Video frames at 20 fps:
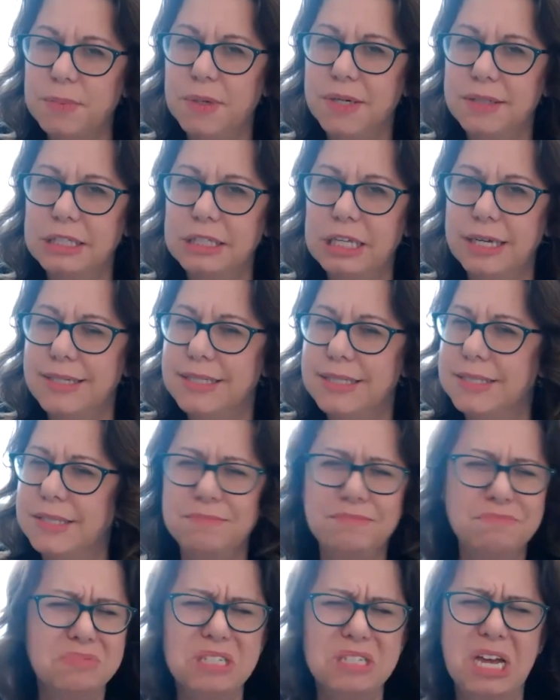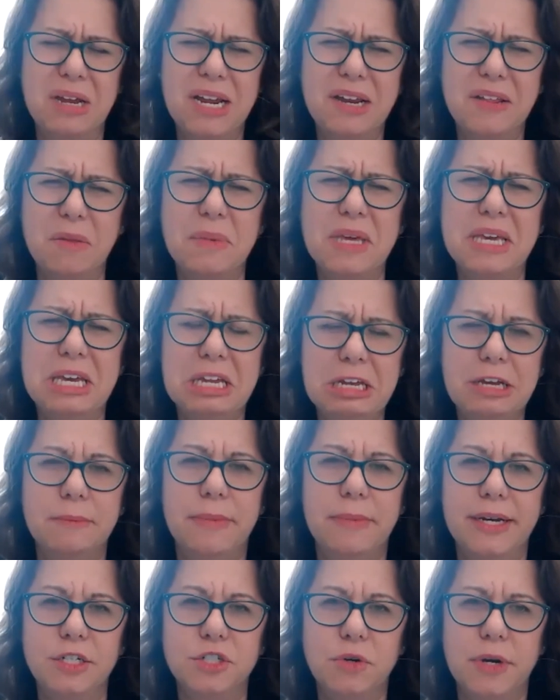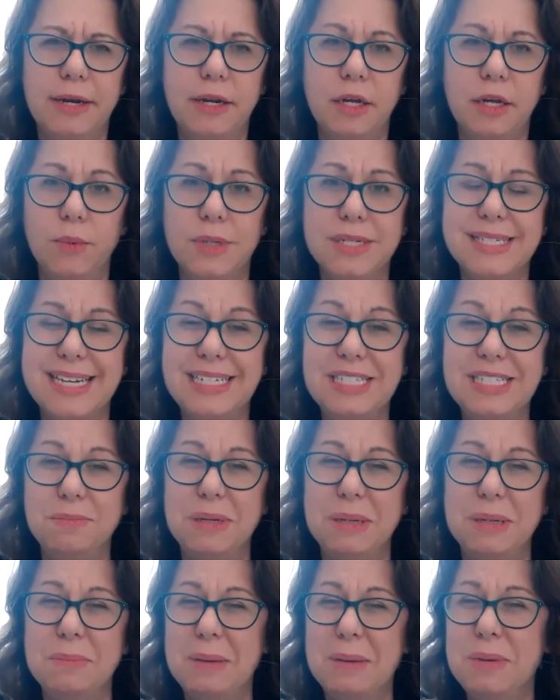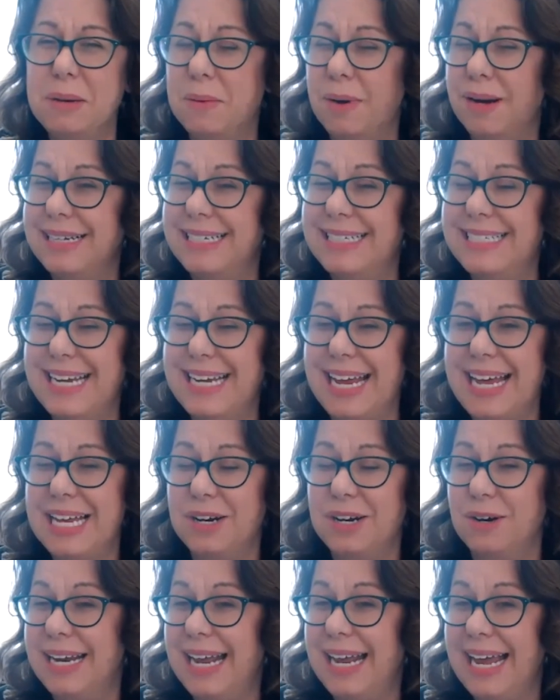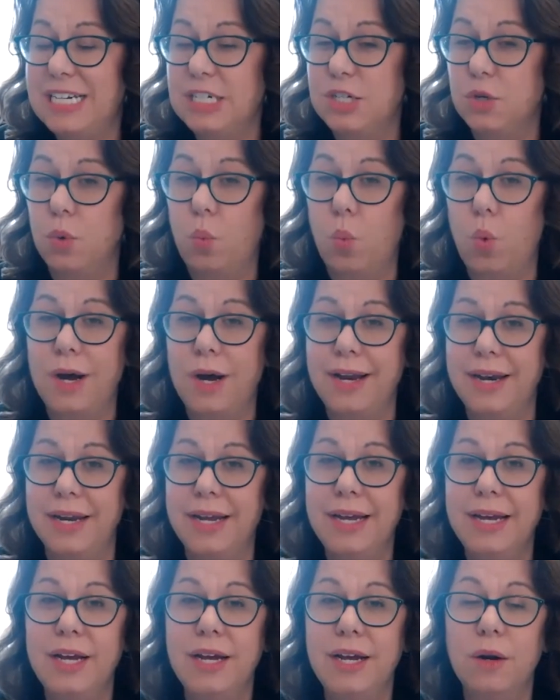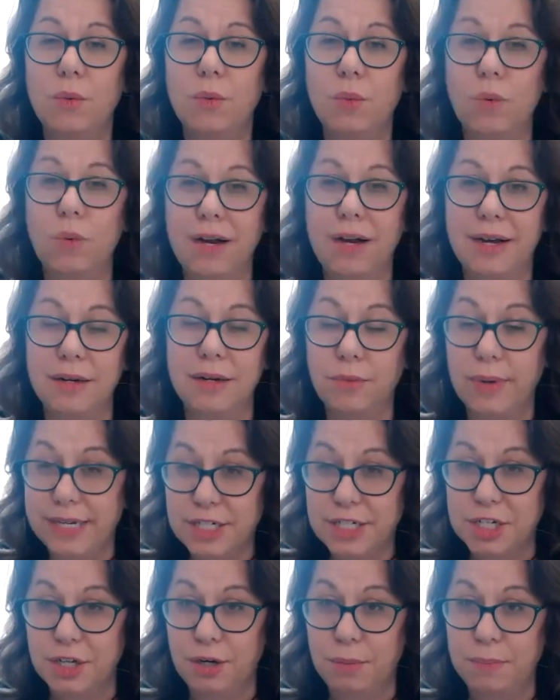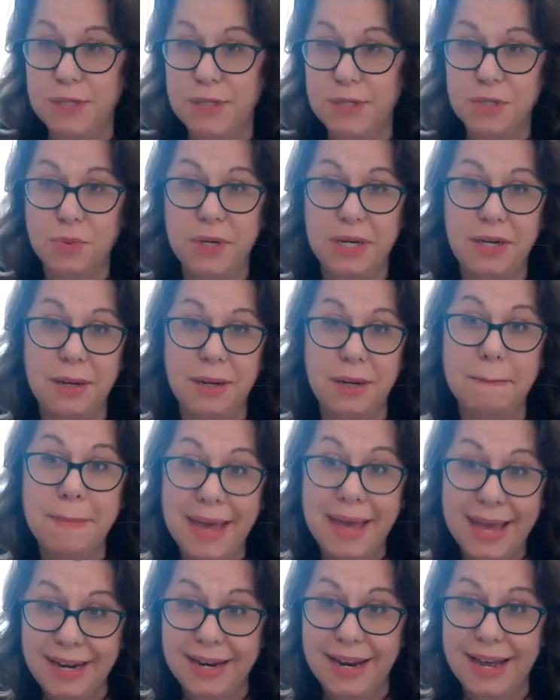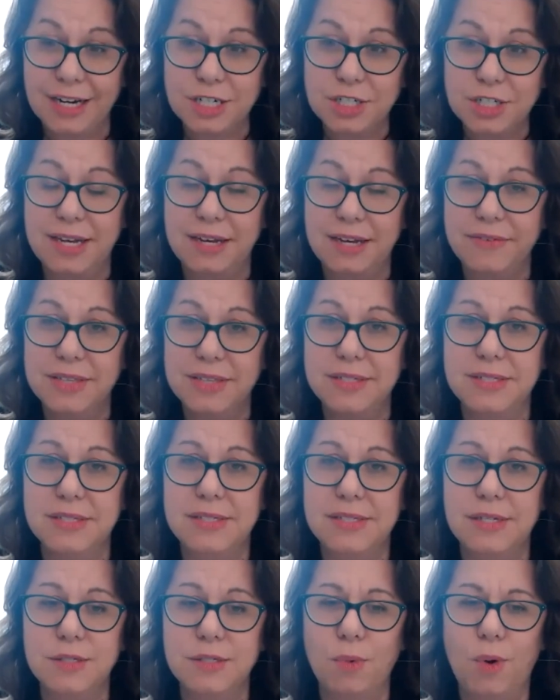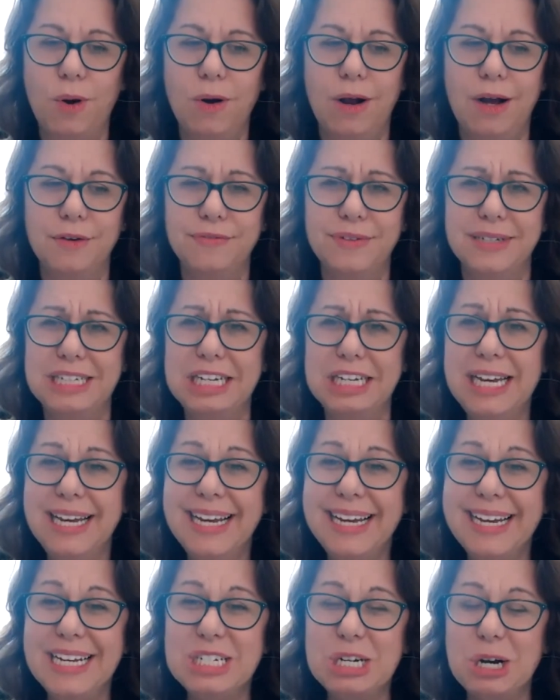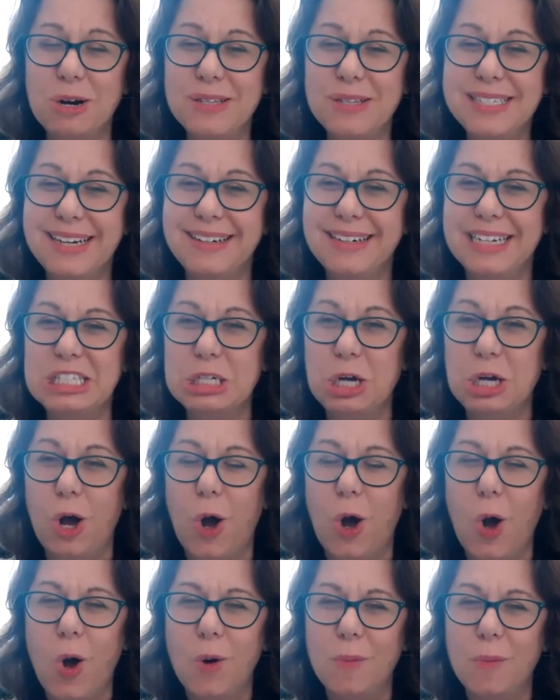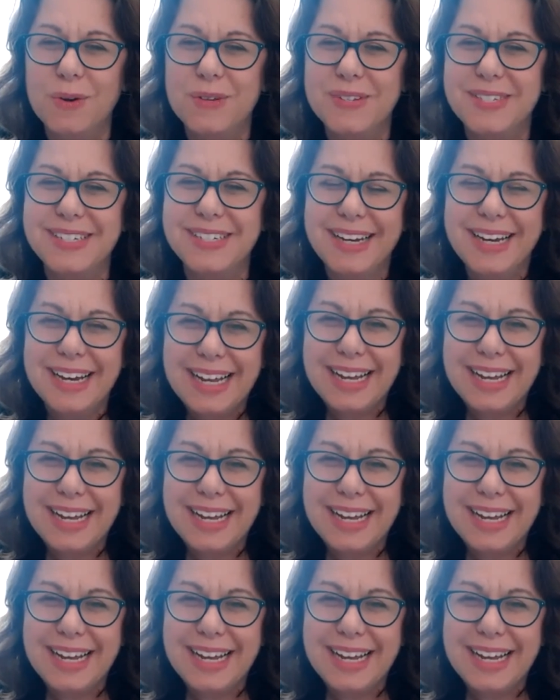spondylitis, kind of at the beginning of my training, was said to be maybe around a 10 or an 8 to 1 ratio between men actually having the disease more often. It turns out it's almost